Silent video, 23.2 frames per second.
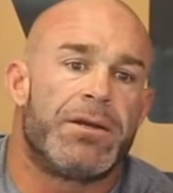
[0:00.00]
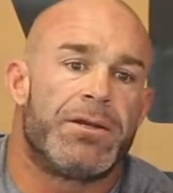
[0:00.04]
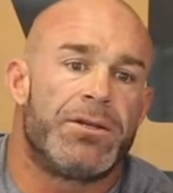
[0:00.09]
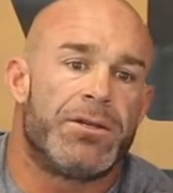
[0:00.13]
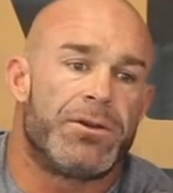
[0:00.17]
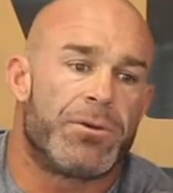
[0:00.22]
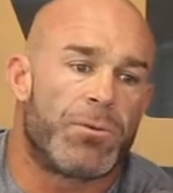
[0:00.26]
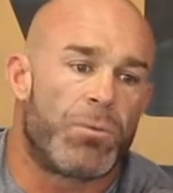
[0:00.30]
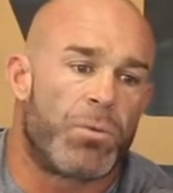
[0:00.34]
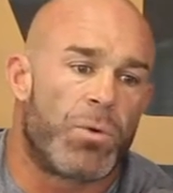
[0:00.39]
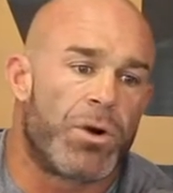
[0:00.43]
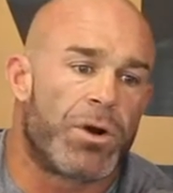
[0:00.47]

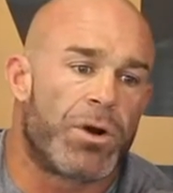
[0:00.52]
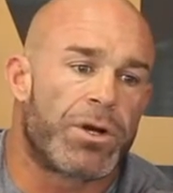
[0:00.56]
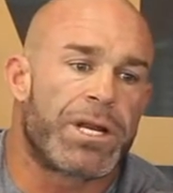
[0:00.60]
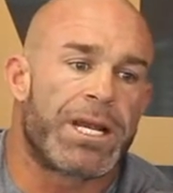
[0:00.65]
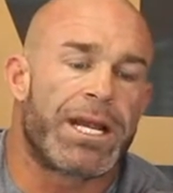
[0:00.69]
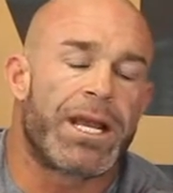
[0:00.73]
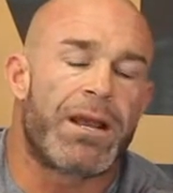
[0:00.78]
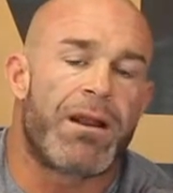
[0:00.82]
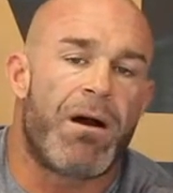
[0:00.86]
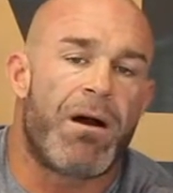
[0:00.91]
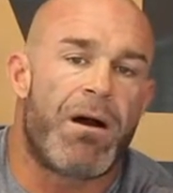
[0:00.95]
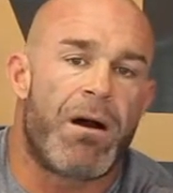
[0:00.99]
You're
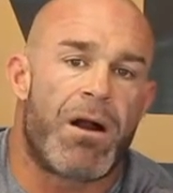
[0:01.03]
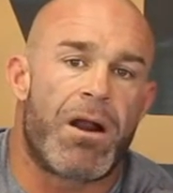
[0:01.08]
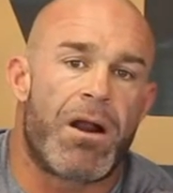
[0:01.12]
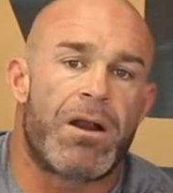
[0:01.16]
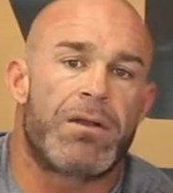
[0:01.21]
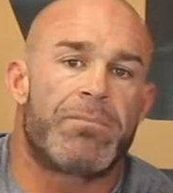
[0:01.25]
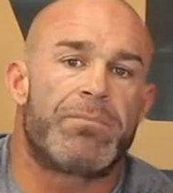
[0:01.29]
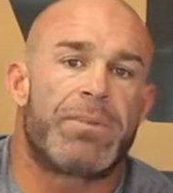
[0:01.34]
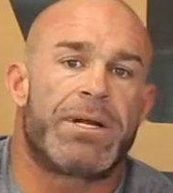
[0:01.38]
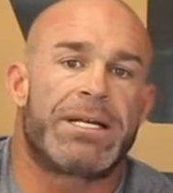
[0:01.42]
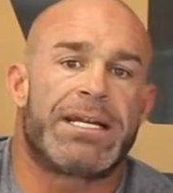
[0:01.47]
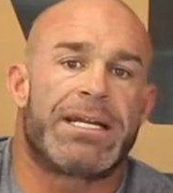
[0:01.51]
working it
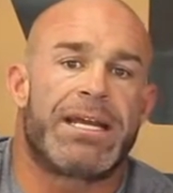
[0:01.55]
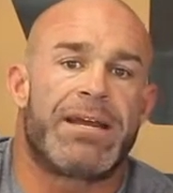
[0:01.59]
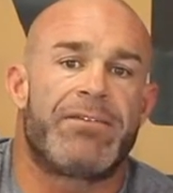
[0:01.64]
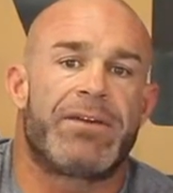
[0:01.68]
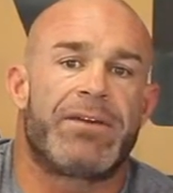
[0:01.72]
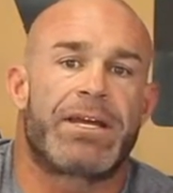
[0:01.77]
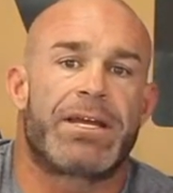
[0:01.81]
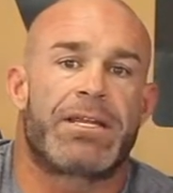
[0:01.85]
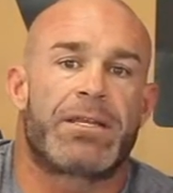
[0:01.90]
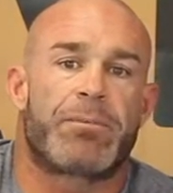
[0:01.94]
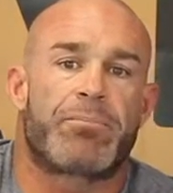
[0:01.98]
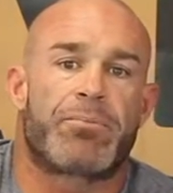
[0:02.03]
hard, but
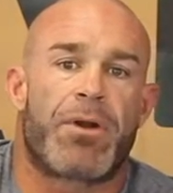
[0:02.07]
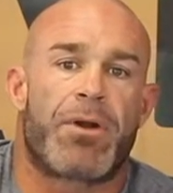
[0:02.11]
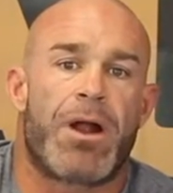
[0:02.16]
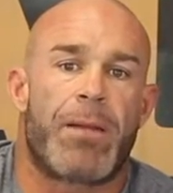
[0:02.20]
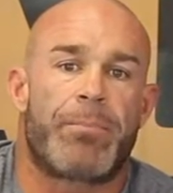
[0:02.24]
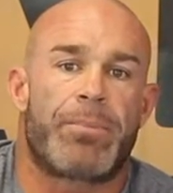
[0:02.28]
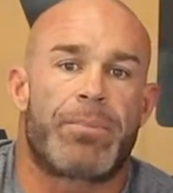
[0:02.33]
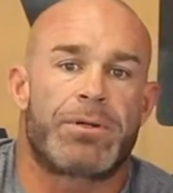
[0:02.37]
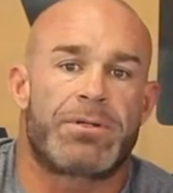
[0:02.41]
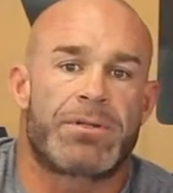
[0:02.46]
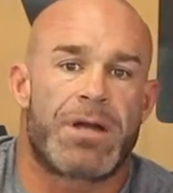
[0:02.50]
giving it the proper